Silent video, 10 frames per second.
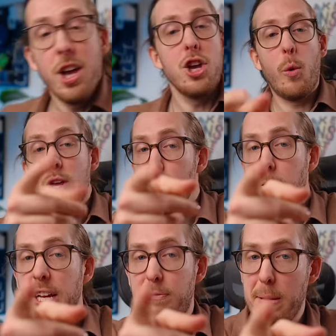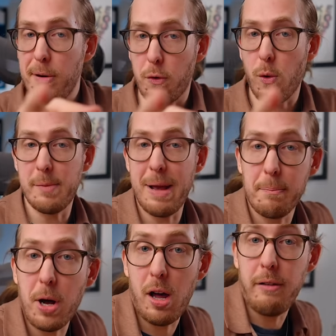You know what? You believed me before I made a
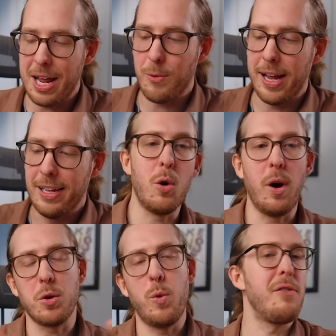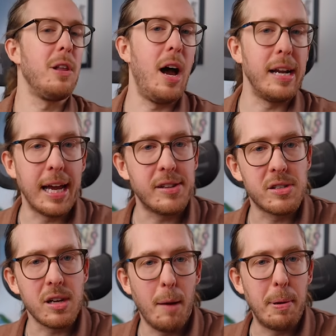pun. Anyway, you know what? The Weaver line
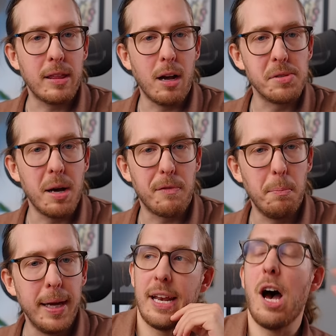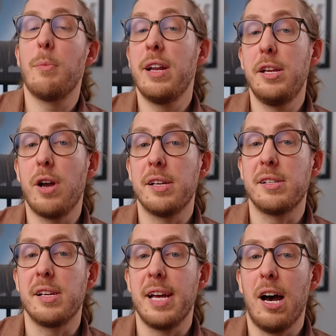gets a big thumbs up from me. And now I'm gonna need you guys to
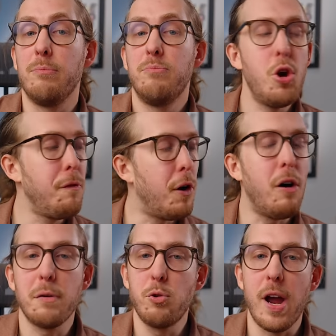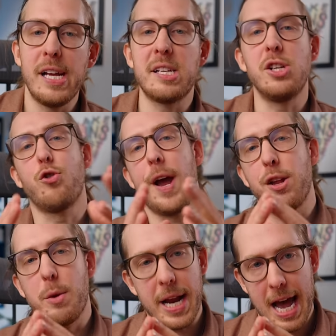sit down. No fall from grace is
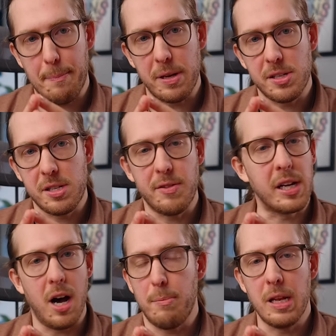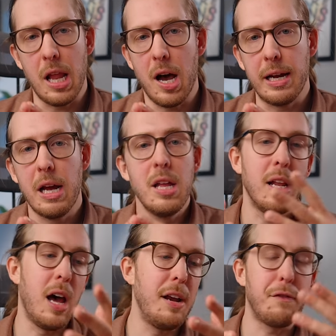greater than what happened to the Goblin line. The
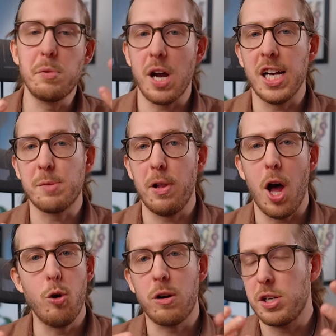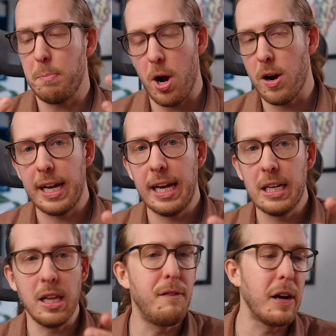line from Gospel Oak to
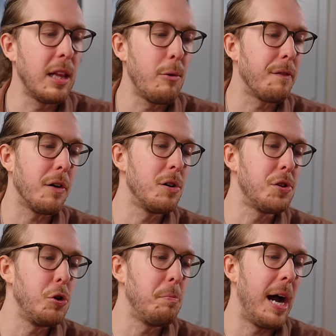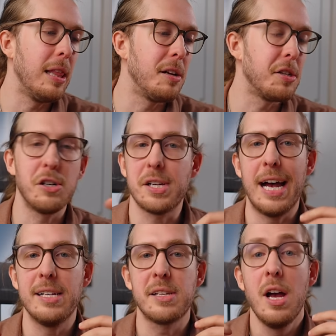Barking, lovingly referred to by Londoners
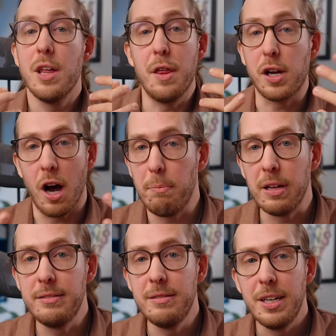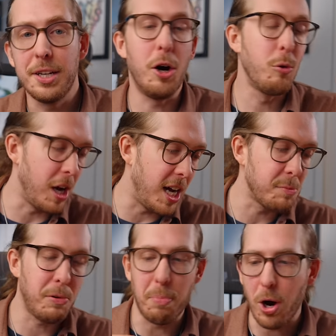as the Goblin. You know,
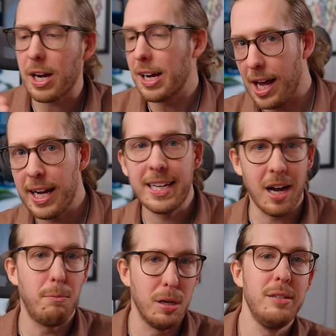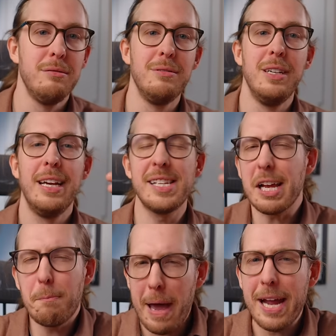Gospel Barking line, Goblin. It's
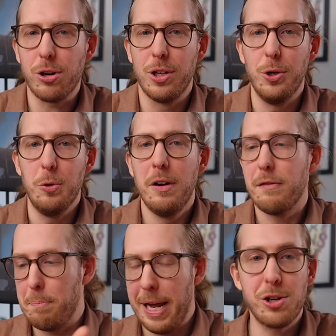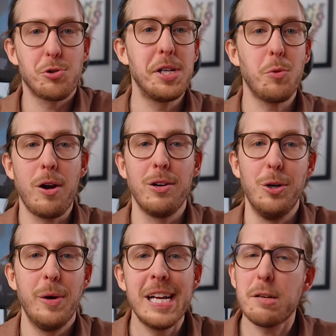like Bakerloo from Baker Street to
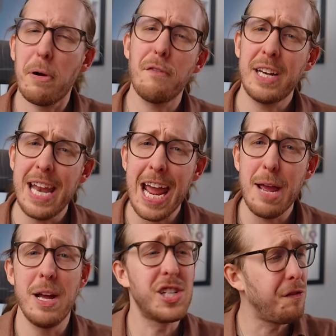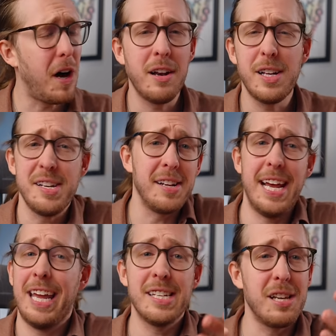Waterloo. It's a perfect name. It's fun. It's not
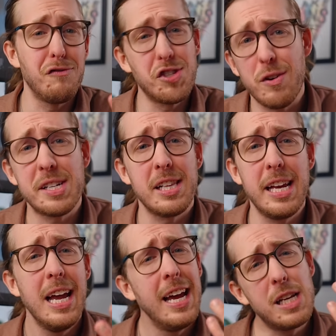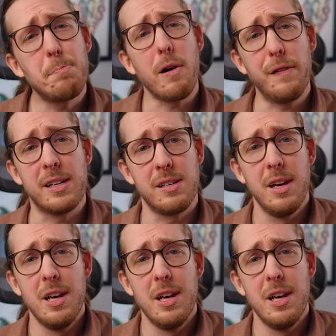taking itself seriously. It's perfect.